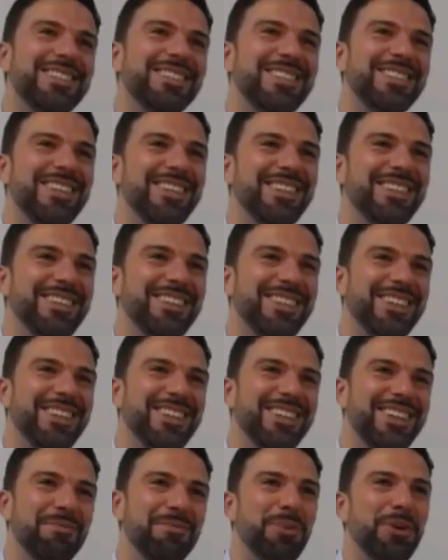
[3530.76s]
16,
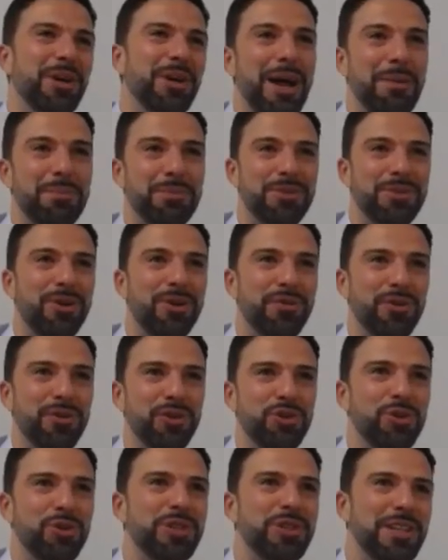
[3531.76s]
perhaps over
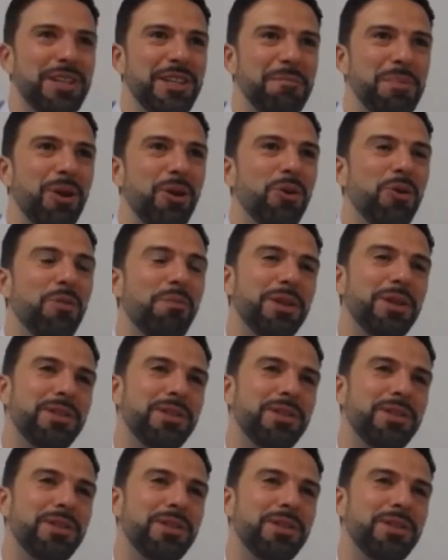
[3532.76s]
15 below,